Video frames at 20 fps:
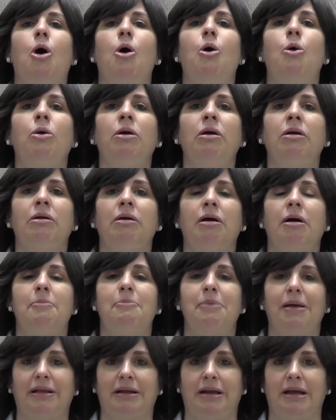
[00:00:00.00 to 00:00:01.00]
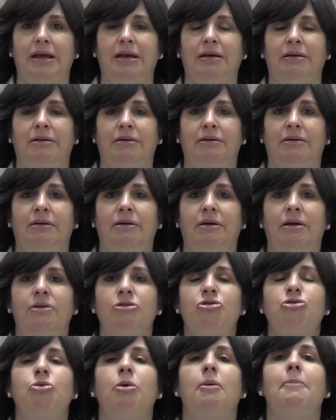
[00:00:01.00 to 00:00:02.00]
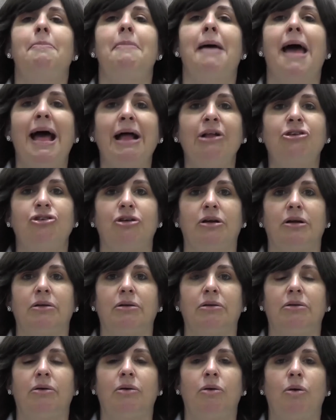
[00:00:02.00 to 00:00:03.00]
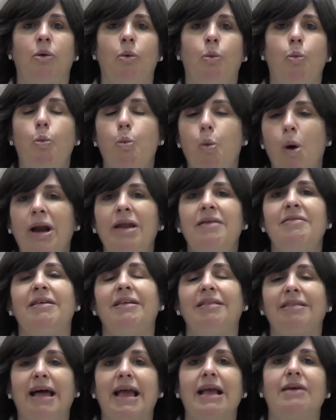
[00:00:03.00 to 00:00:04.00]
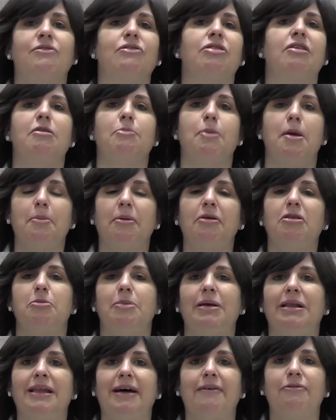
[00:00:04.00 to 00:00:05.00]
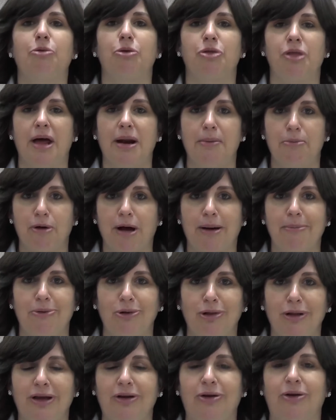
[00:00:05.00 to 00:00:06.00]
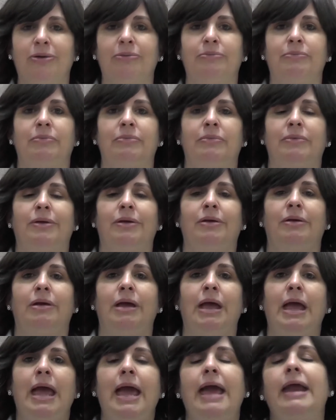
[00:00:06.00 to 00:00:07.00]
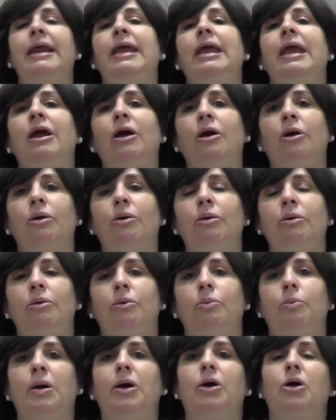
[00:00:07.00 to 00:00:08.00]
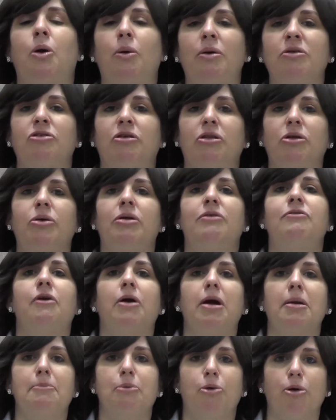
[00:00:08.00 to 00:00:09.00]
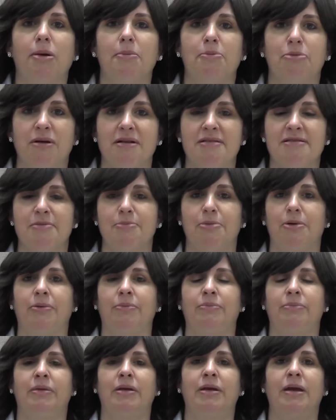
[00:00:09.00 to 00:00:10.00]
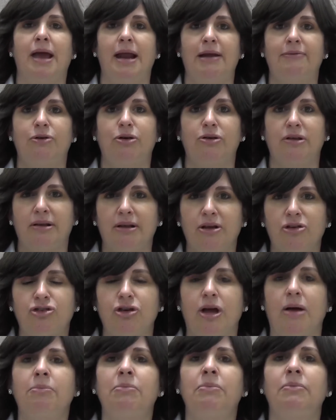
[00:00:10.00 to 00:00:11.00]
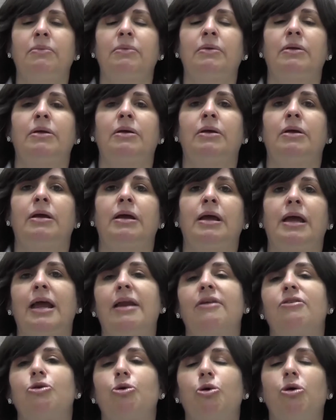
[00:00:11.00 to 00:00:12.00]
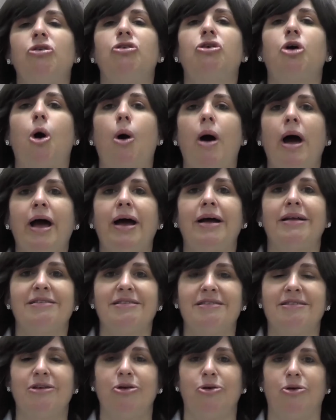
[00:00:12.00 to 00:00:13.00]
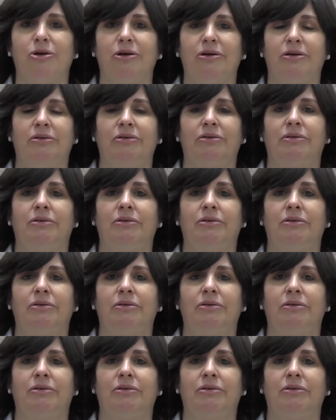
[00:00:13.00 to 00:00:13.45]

own ability to imagine what is it like for these people to be left without a proper leader. And here we're going to learn a very important principle in Avodat Hashem. It is called koach hatzior,